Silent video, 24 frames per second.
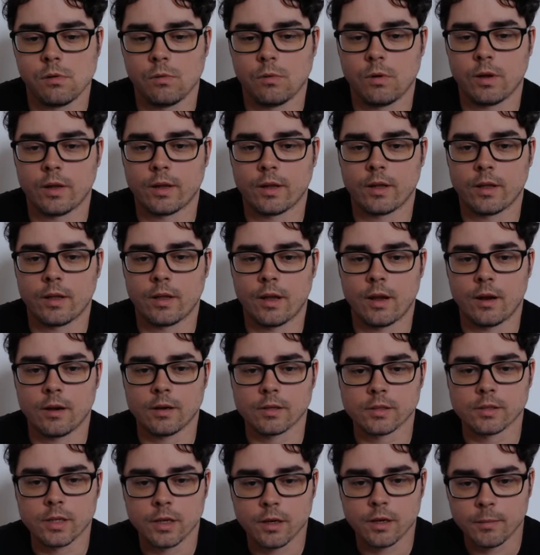Well, I got
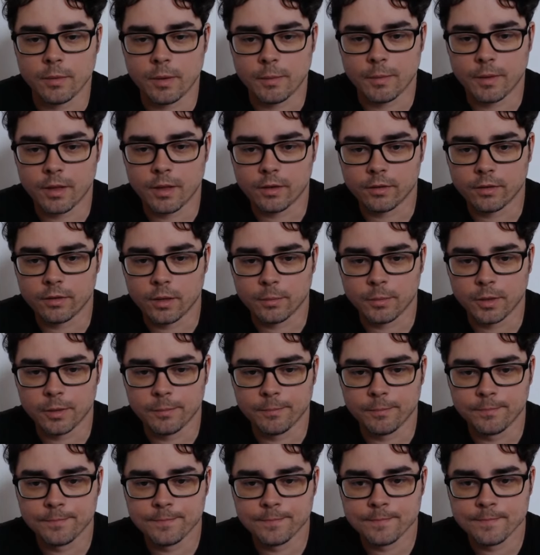errors here. Maybe that'll tell me.
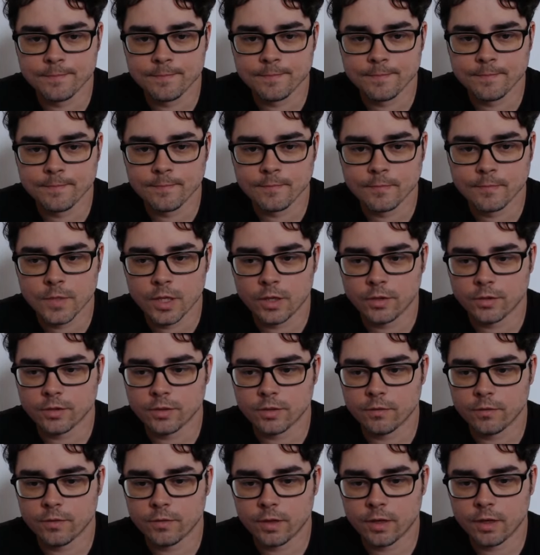You're
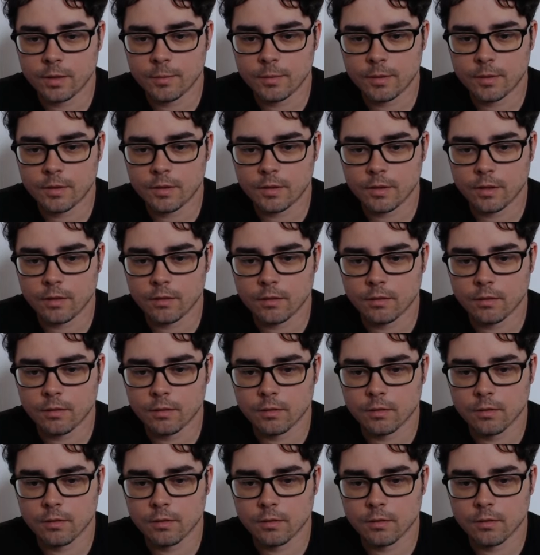still freaking out about it? No.